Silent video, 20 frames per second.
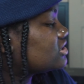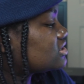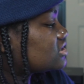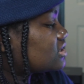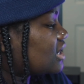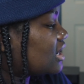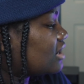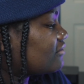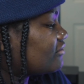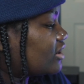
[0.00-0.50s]
just
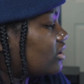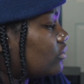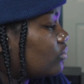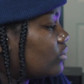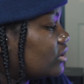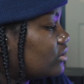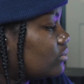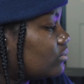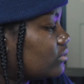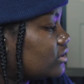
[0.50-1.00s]
kind of like a
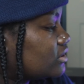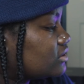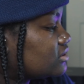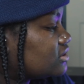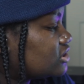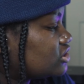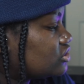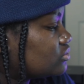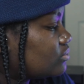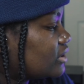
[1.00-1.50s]
one-to-one
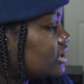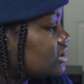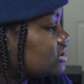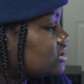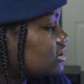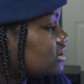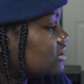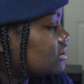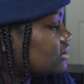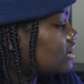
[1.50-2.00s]

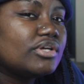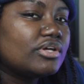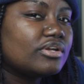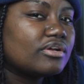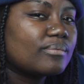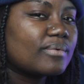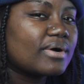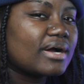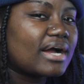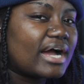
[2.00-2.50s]
situation. You
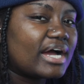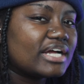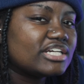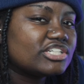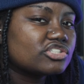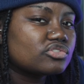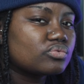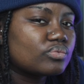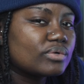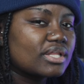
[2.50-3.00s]
know what? I
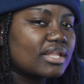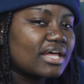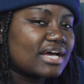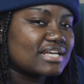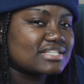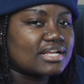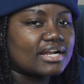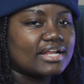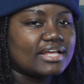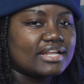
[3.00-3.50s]
just
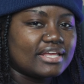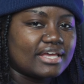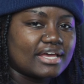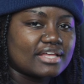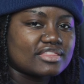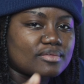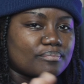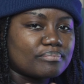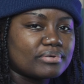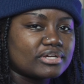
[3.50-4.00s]
realized I need to
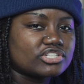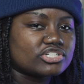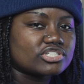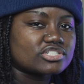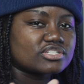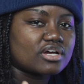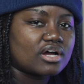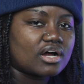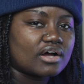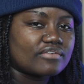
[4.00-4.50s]
get the
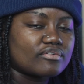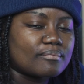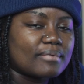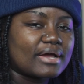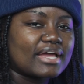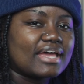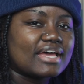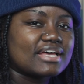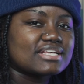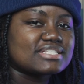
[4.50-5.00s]
pictures off of
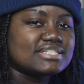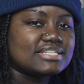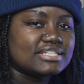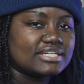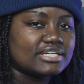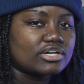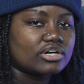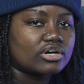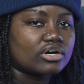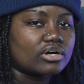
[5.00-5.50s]
my
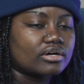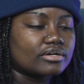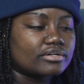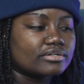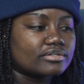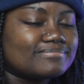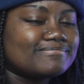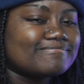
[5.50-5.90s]
SD card.